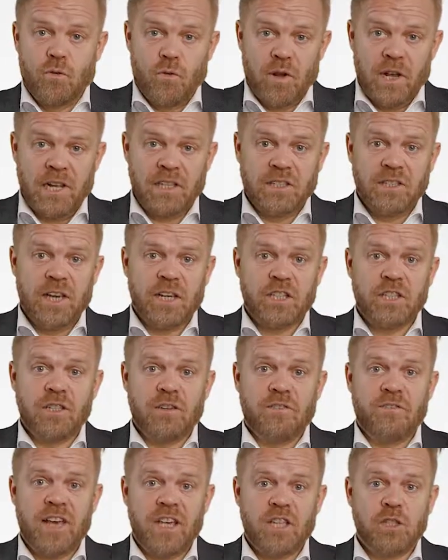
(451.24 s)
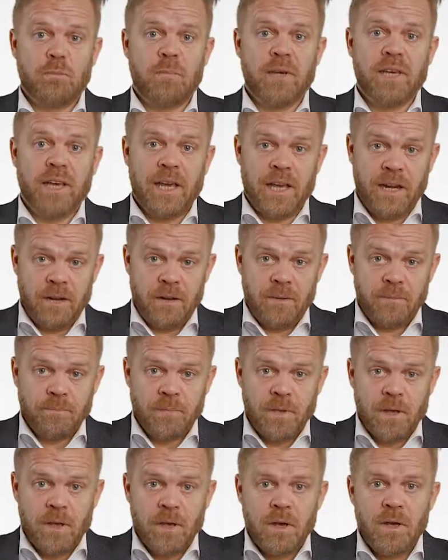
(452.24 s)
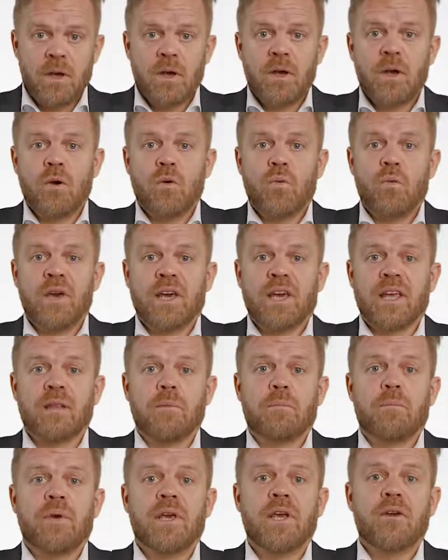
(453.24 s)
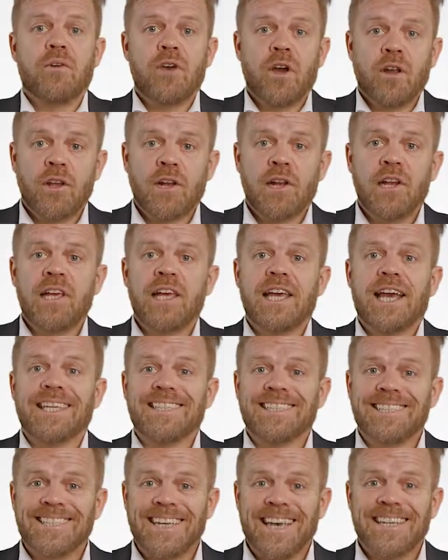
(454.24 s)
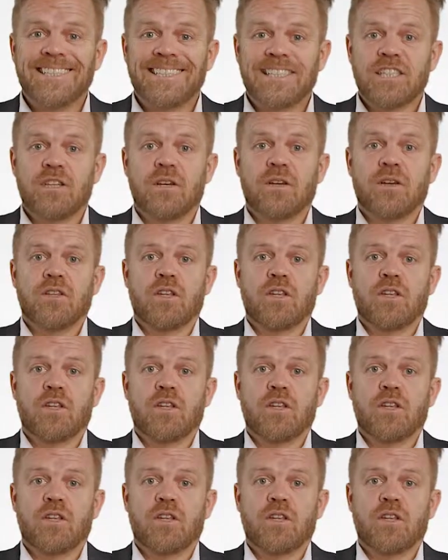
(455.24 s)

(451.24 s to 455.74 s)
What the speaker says: realization phase begins, we can periodically assess